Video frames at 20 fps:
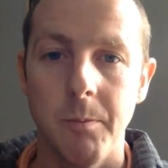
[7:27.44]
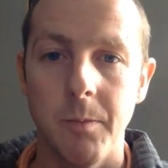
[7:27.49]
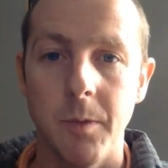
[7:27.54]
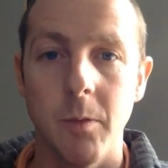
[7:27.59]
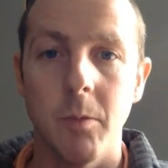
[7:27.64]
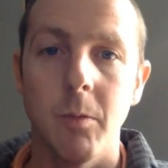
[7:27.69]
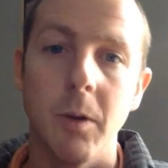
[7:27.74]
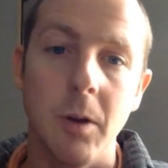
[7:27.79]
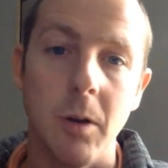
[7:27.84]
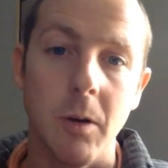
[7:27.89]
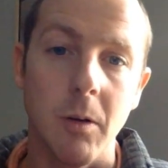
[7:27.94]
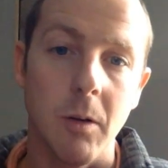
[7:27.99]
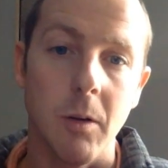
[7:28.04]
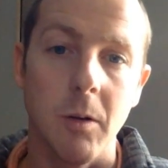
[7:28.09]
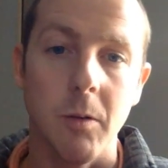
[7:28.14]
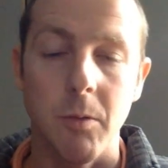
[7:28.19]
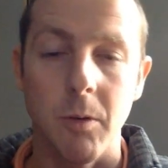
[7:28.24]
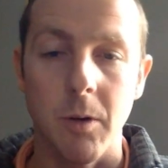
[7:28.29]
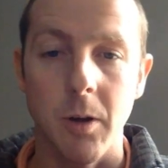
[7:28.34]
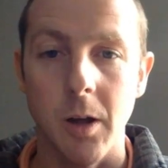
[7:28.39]
if
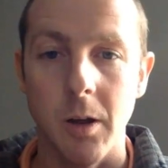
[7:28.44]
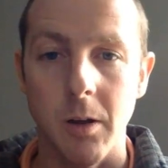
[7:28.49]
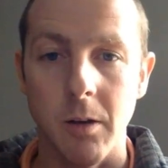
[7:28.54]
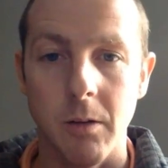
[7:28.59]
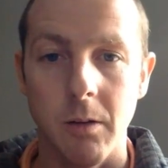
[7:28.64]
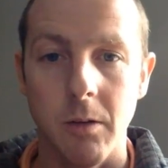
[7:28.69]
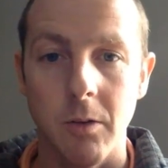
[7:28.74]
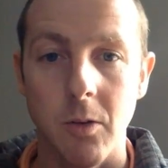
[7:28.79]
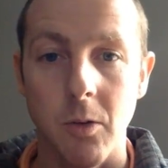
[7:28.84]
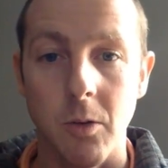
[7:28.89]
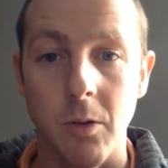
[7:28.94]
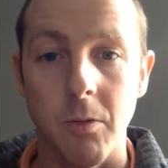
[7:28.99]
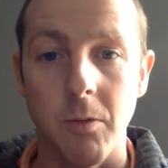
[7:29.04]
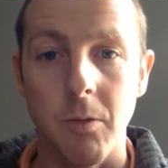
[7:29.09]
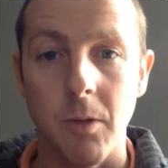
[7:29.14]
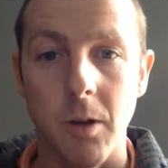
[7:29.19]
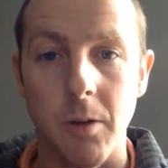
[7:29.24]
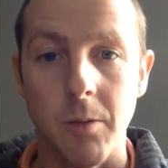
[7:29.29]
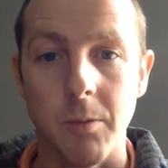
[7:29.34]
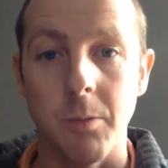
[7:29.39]
we're not sort
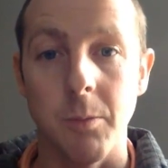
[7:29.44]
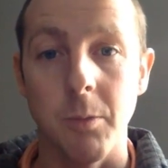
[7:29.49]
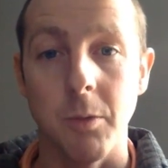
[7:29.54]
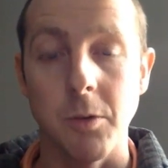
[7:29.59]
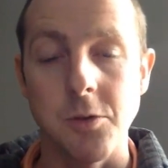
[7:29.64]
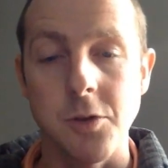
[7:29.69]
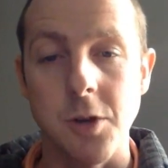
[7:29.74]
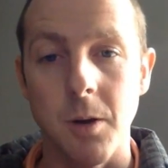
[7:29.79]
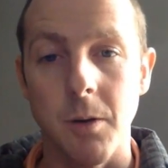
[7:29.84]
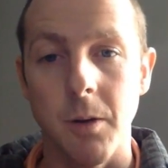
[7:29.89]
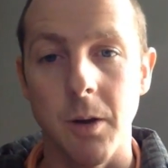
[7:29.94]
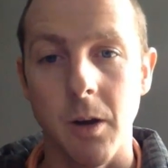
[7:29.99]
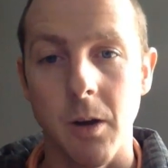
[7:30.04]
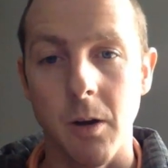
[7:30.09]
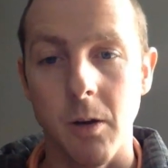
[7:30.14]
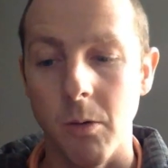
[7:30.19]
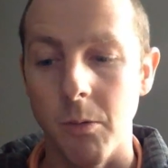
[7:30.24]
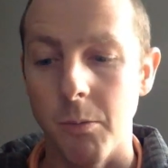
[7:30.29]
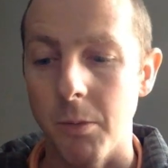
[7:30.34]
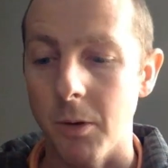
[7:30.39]
of comfortable sharing
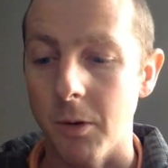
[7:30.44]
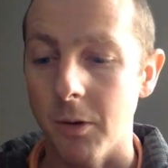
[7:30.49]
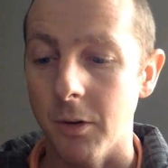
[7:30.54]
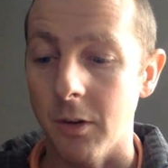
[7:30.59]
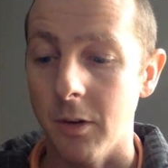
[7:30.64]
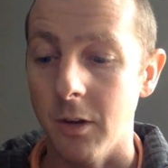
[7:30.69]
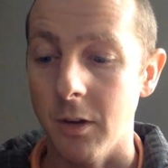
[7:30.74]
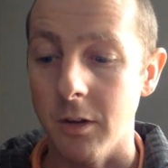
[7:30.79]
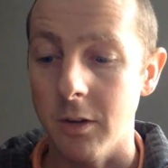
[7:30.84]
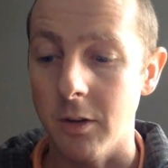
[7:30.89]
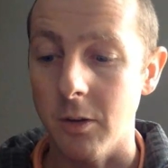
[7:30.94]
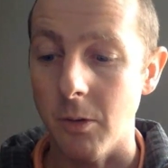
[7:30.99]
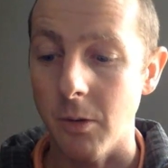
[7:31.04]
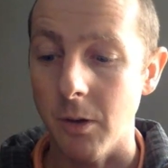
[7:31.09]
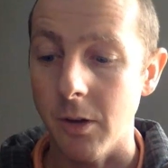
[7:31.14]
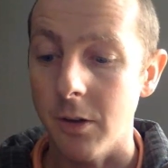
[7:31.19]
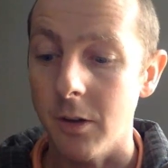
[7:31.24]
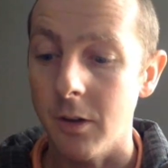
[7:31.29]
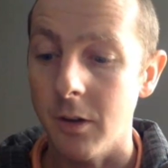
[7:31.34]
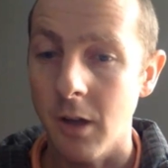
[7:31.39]
our own personal
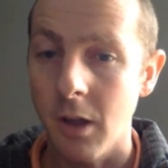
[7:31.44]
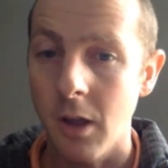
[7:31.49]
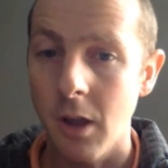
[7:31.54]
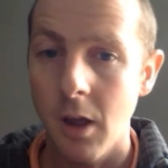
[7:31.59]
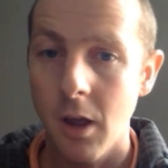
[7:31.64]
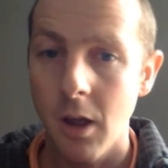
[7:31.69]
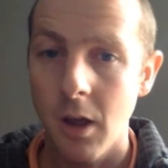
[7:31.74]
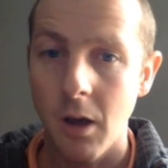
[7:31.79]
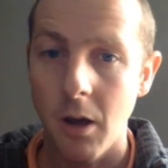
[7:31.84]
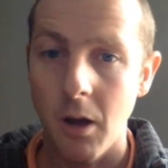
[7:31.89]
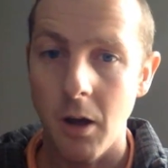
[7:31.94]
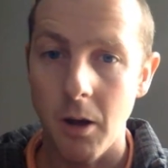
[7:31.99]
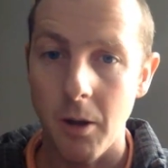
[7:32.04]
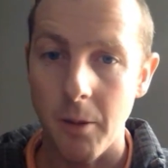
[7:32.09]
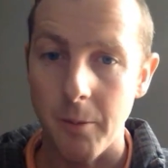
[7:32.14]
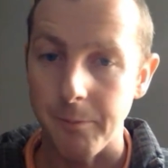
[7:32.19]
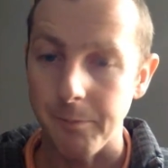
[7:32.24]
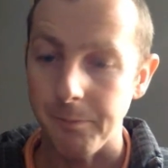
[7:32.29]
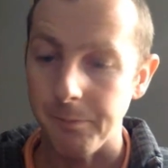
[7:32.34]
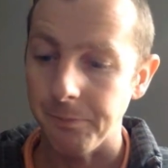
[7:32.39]
stories.
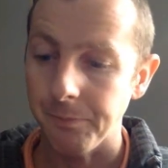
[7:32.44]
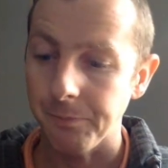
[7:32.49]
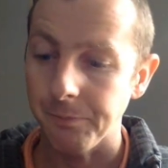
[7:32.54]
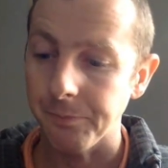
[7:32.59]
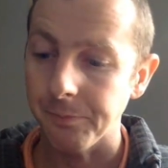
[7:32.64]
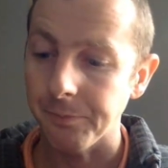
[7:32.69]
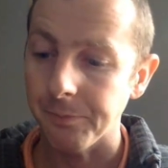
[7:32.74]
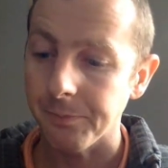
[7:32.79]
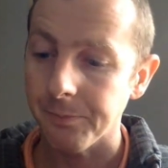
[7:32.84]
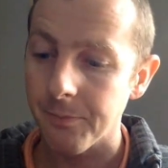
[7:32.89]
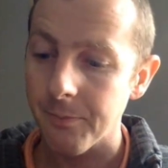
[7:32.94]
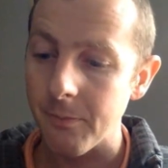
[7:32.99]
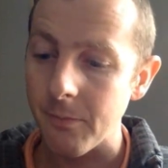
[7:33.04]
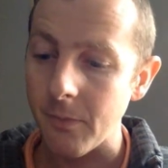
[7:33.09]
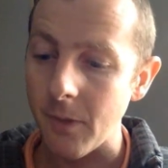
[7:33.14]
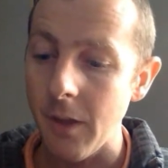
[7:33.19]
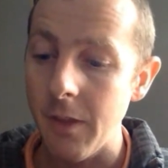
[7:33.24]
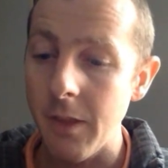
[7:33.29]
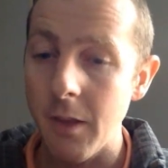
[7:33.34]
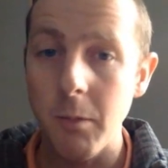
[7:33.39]
And
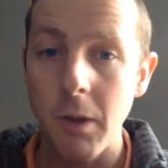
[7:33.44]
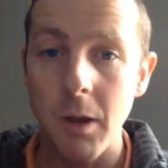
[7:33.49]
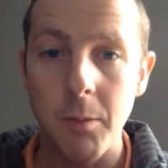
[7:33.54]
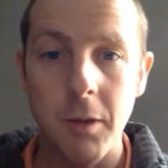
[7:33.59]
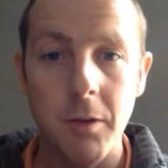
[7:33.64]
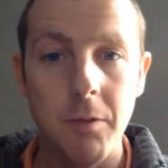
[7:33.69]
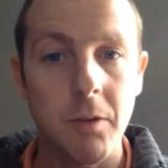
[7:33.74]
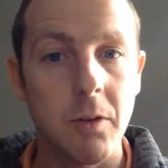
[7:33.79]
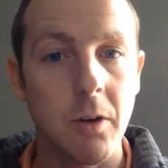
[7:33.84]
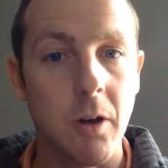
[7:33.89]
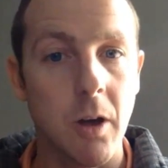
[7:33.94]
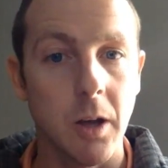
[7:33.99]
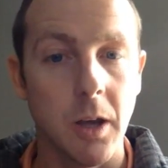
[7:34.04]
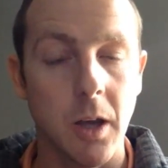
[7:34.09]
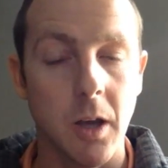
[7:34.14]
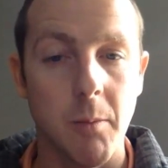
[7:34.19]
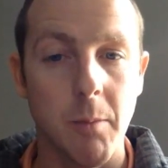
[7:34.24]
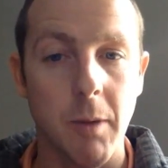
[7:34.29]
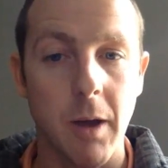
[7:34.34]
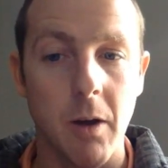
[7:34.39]
then maybe even
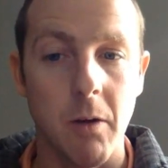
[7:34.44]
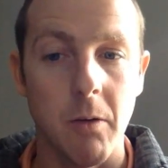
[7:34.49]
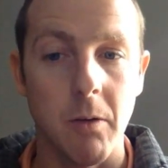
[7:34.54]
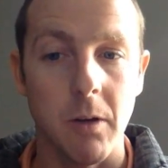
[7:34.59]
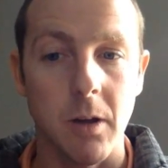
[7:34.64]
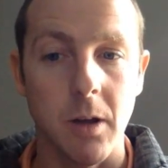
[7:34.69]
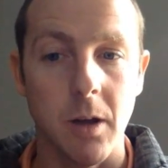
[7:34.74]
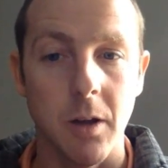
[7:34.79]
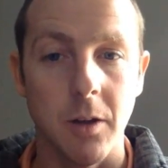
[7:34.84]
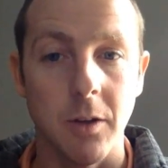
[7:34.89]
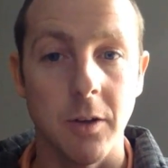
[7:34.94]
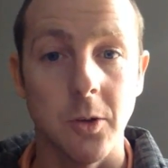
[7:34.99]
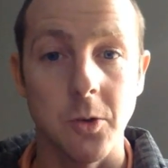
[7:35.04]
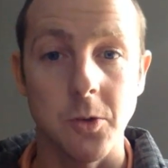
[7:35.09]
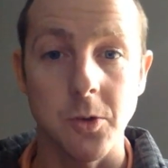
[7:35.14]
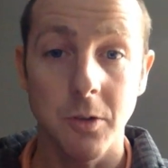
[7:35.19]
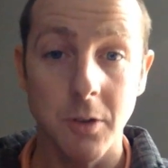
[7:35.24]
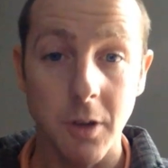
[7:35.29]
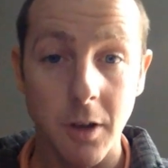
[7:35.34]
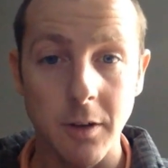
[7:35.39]
talking about
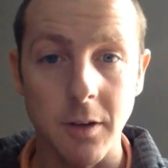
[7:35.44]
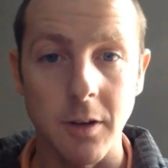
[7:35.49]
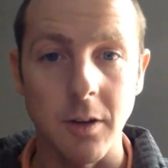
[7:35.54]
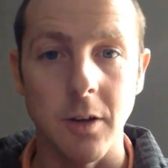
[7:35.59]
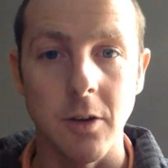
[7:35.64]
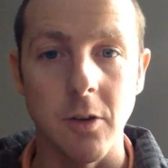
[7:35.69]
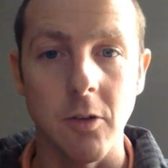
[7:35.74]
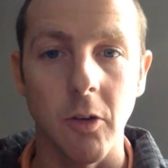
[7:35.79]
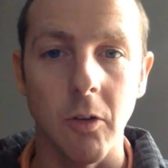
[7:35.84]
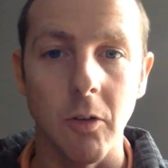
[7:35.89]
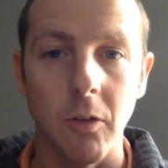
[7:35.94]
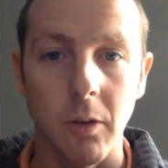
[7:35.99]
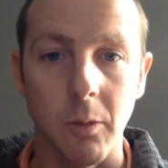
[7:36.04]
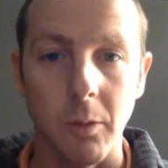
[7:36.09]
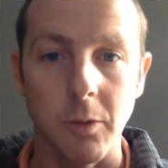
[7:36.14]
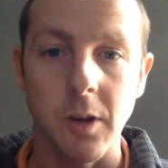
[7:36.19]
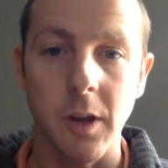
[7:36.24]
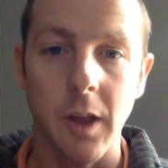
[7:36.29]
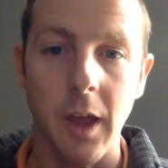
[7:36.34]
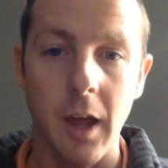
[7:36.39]
social justice issues,
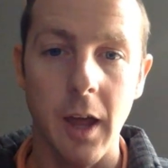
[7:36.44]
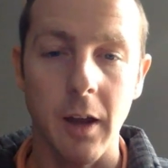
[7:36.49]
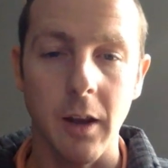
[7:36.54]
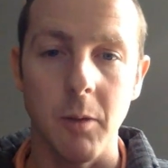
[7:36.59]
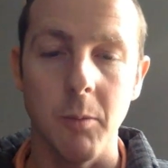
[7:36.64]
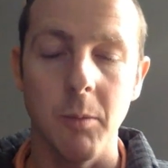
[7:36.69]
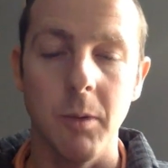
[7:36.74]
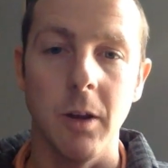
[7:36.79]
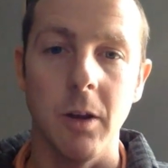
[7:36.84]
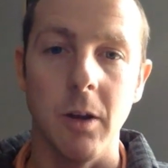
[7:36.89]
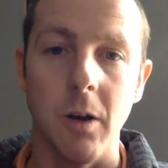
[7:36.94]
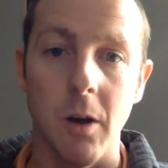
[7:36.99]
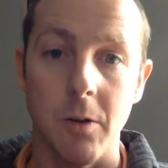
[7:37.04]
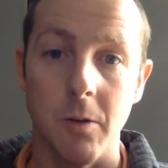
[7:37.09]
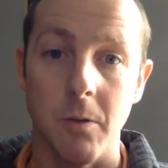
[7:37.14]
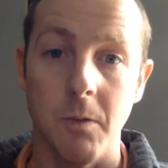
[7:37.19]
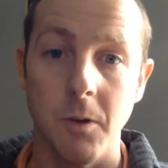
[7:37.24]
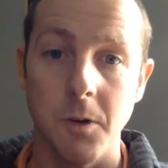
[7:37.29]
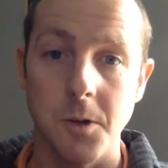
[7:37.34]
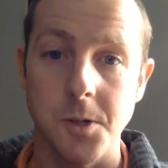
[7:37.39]
which again can be
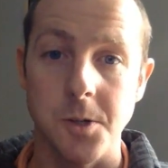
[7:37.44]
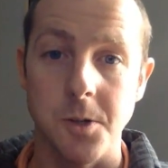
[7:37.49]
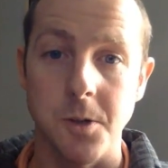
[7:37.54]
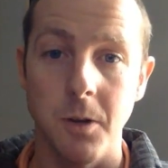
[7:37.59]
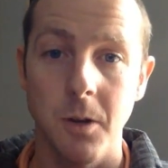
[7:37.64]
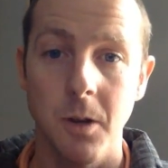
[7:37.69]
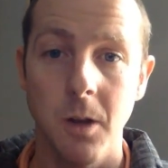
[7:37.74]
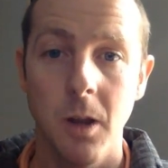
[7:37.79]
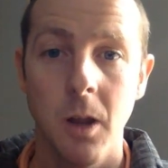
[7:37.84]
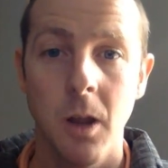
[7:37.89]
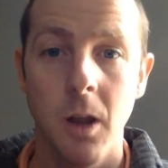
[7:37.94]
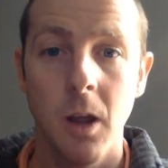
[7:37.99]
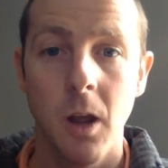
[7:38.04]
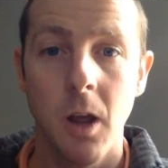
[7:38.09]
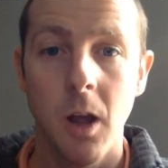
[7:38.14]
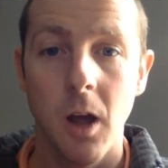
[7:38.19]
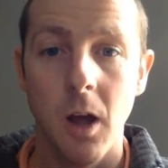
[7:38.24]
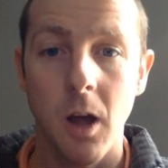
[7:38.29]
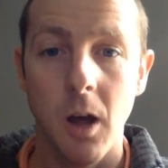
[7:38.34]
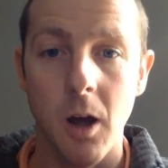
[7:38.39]
controversial.
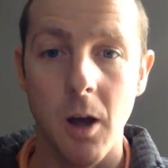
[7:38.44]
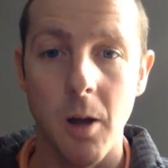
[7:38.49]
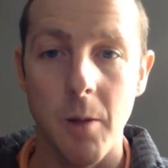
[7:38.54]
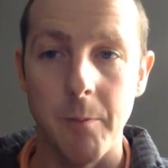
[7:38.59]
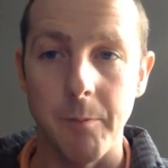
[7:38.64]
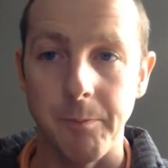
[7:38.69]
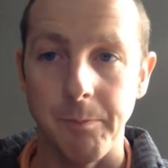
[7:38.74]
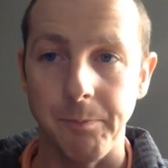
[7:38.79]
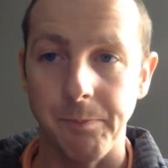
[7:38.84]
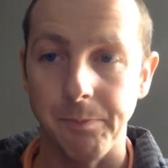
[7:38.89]
And